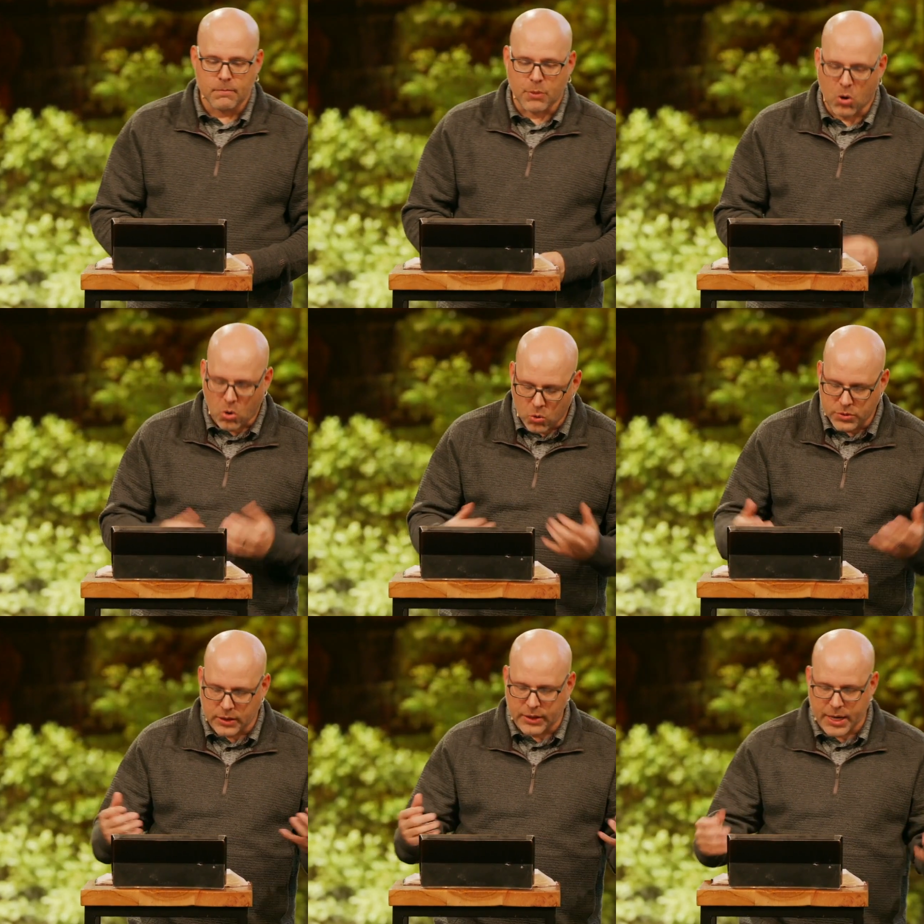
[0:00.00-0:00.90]

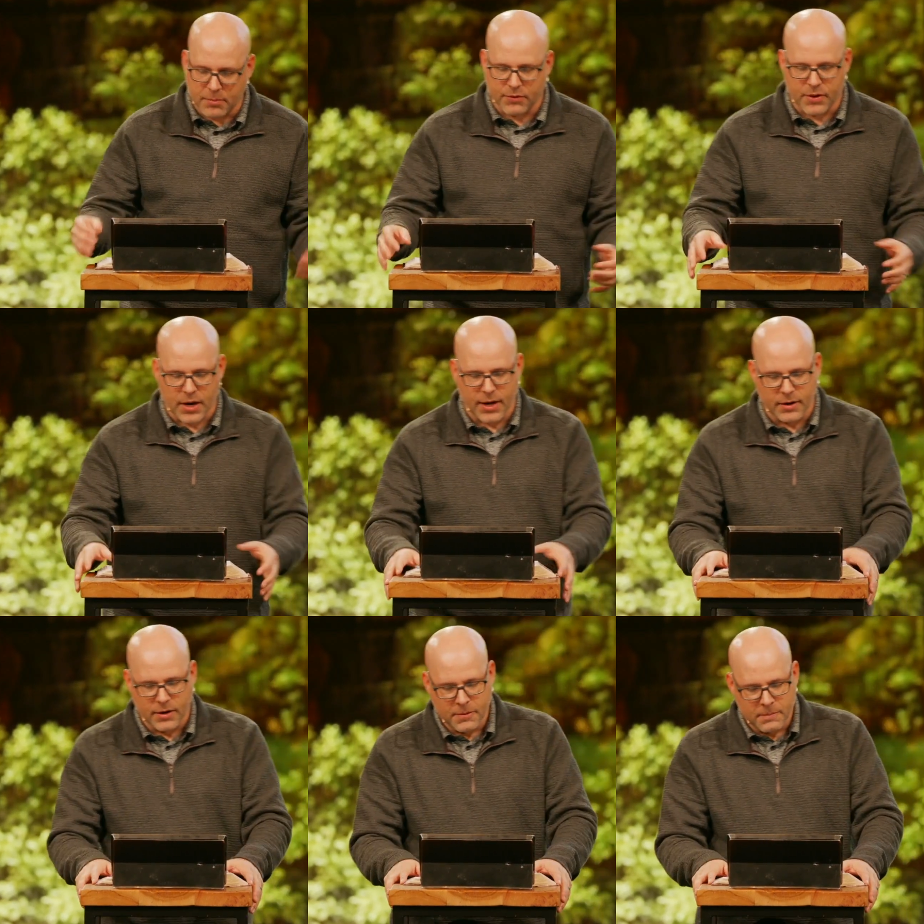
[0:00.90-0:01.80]
Behold the Lamb of
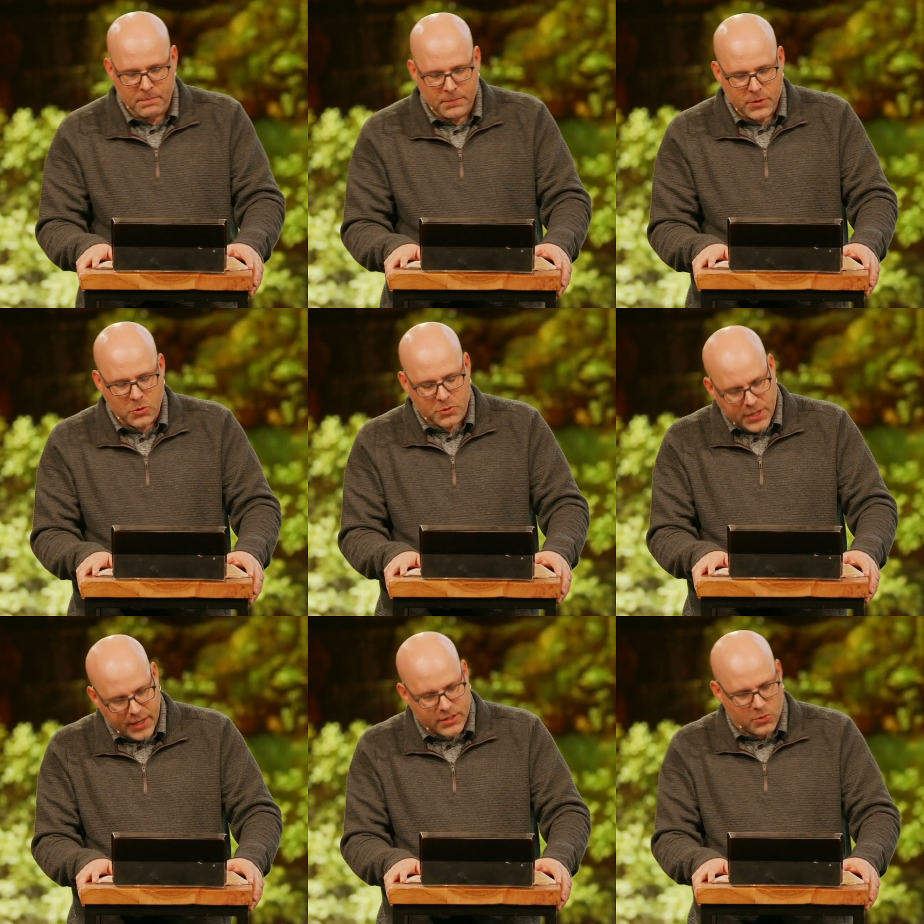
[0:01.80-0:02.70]
God who
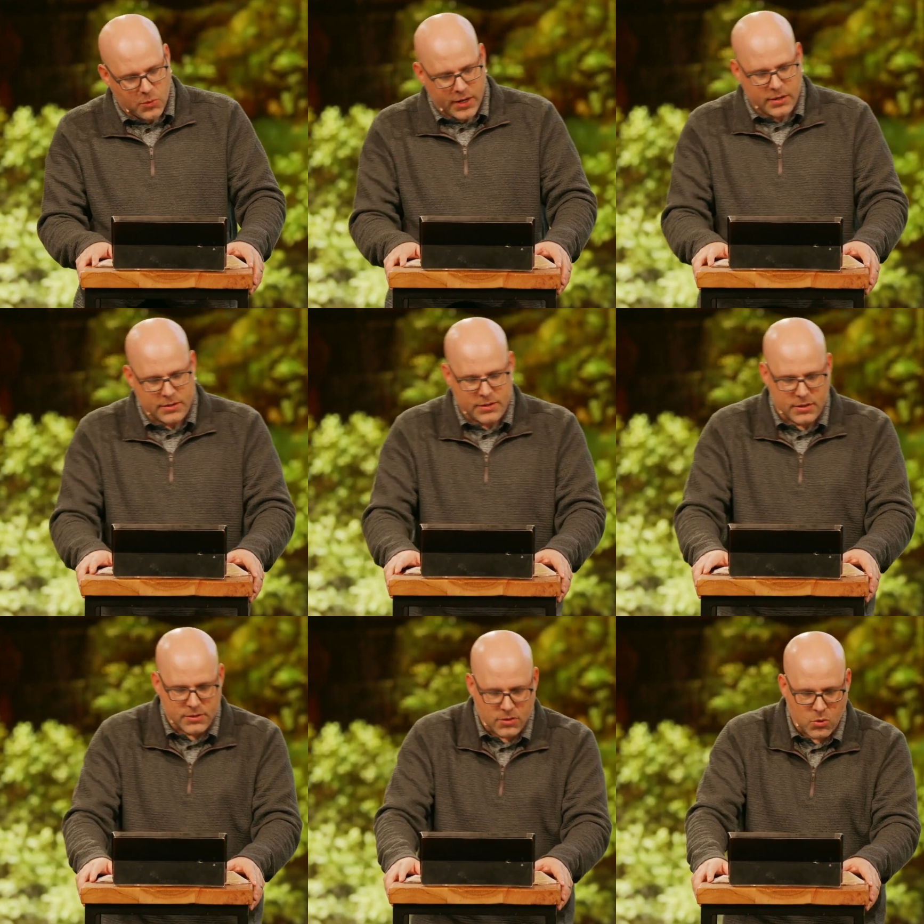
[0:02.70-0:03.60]
takes away the
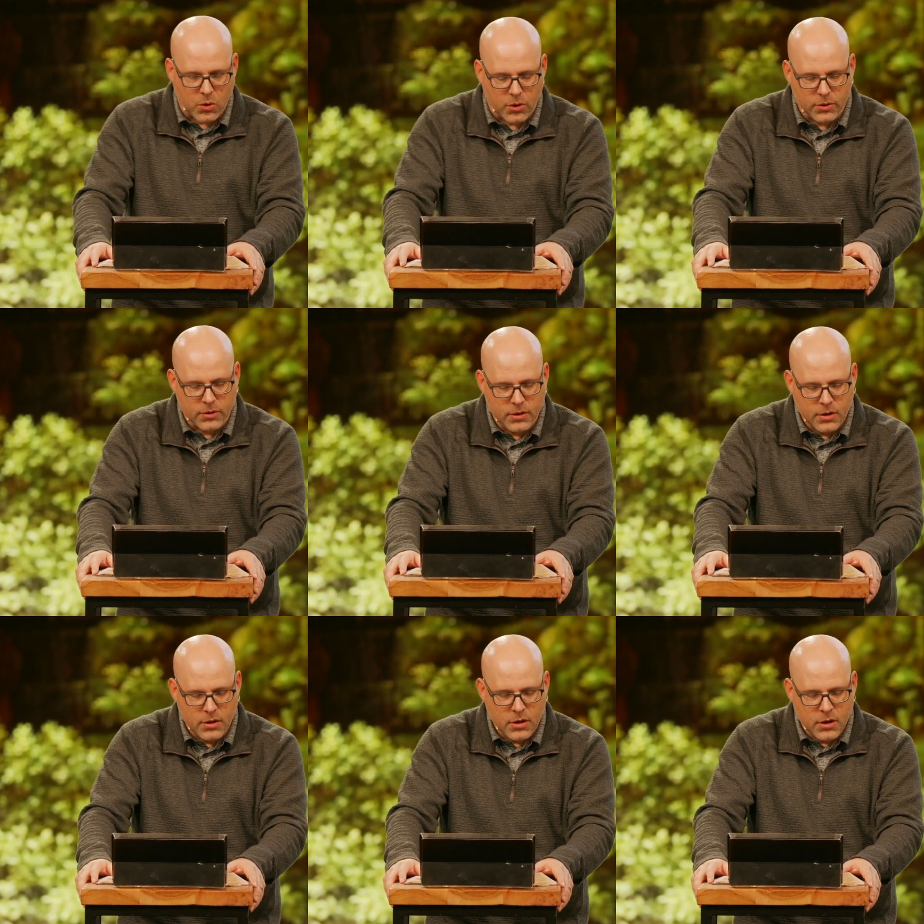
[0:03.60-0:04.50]
sins of the world.
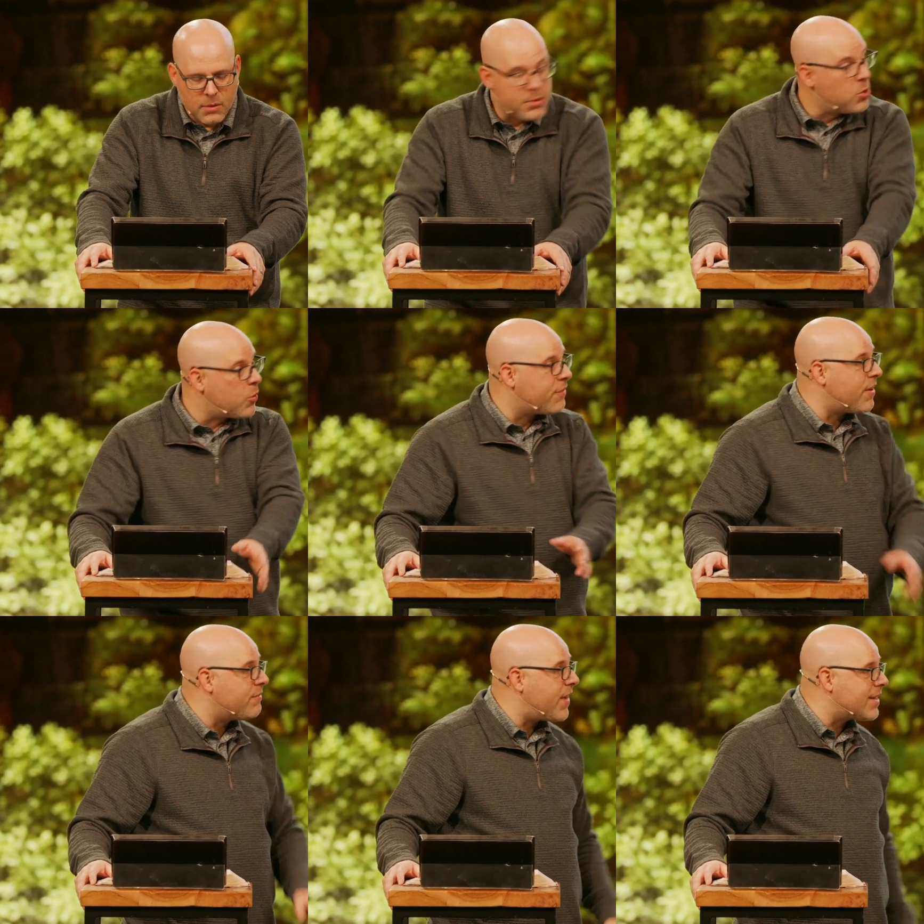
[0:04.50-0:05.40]
But you know what I
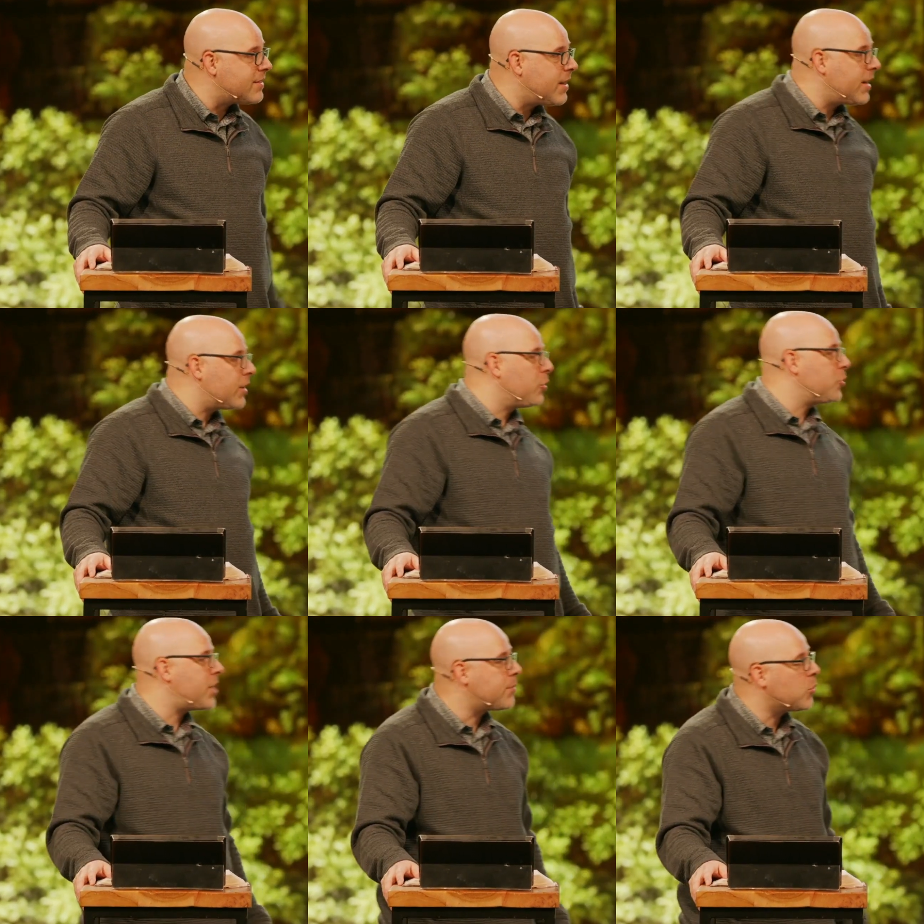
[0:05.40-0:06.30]
find fascinating in
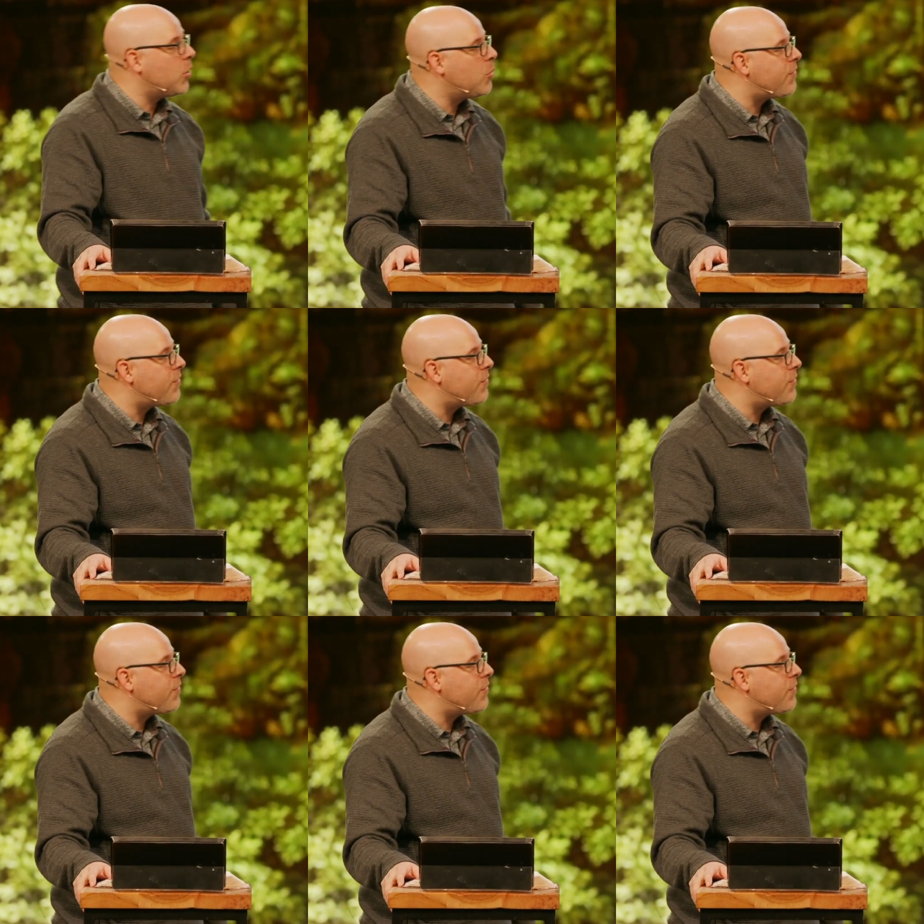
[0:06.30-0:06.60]
Luke chapter 1?